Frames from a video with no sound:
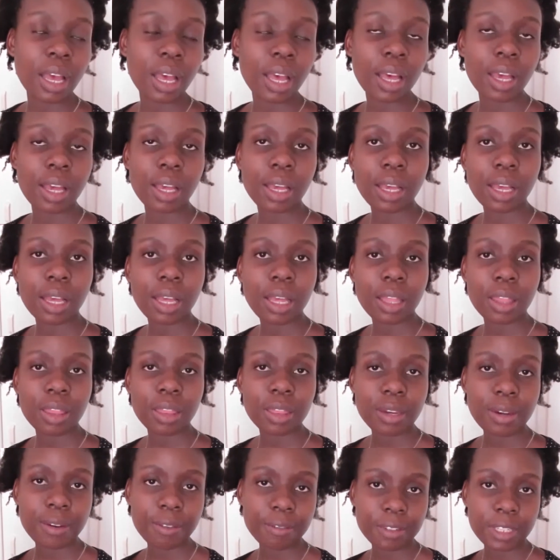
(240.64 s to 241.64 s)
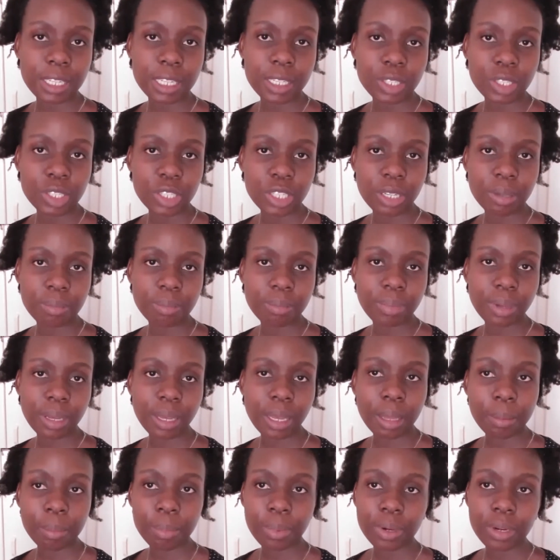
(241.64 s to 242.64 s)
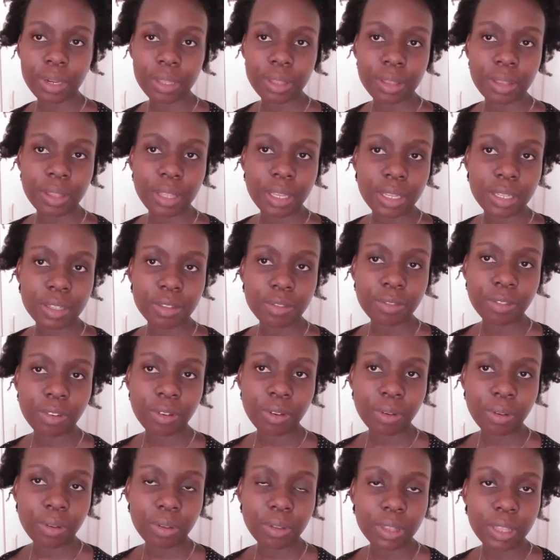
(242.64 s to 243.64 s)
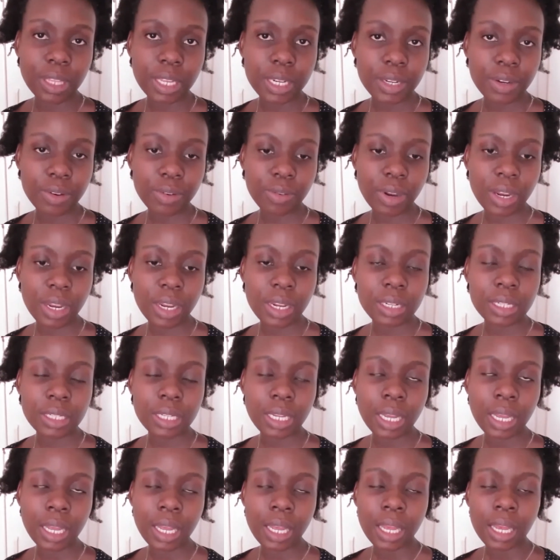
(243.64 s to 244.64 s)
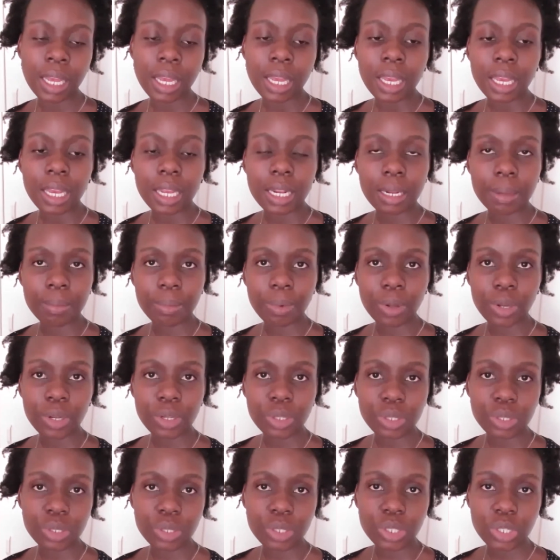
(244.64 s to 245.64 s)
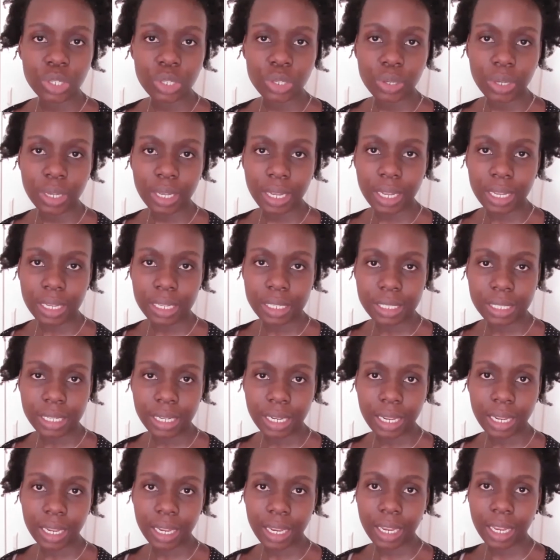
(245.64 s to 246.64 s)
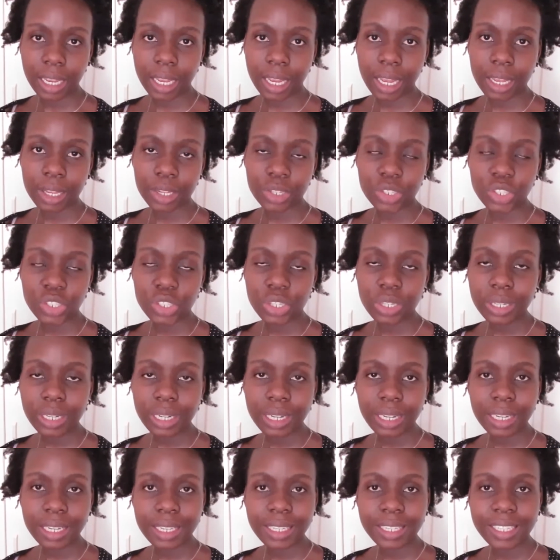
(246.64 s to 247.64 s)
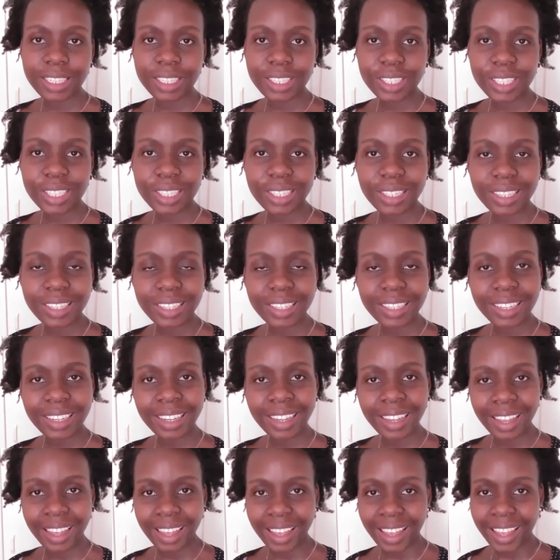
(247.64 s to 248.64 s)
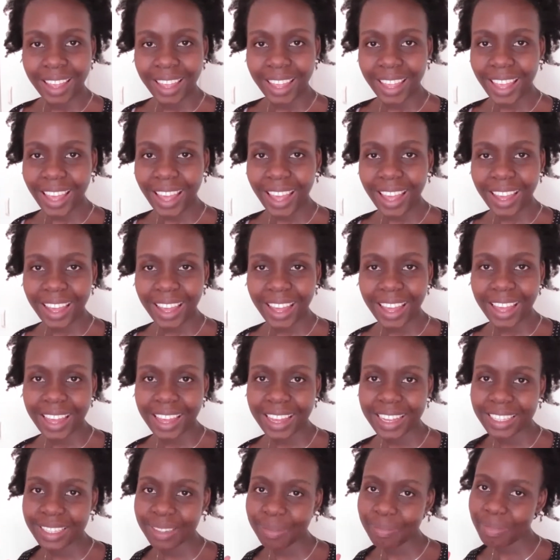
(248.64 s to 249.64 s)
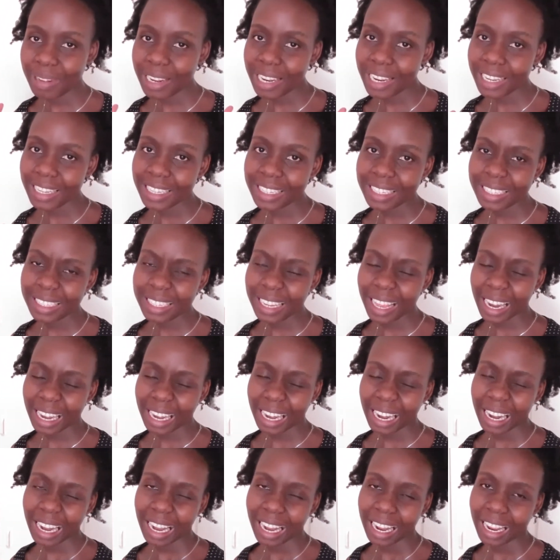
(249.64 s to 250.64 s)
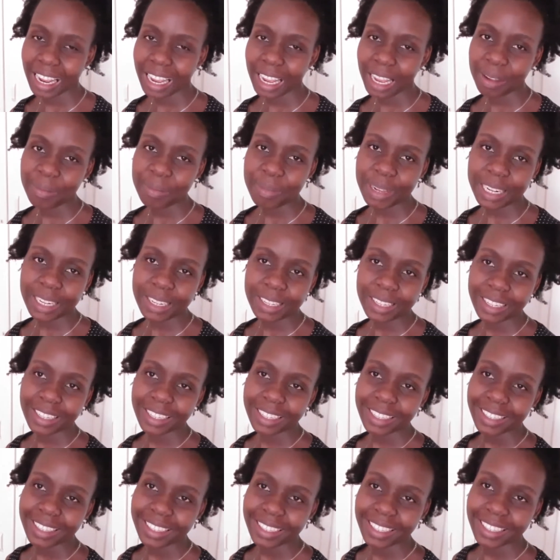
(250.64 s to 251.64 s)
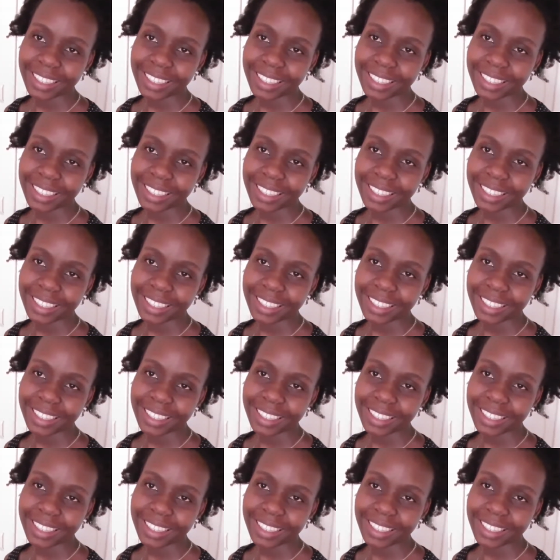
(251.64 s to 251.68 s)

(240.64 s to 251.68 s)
uh, thrifted jumper i bought this for 30 rand and i'm going to show you guys like uh, shortly so yeah guys please come along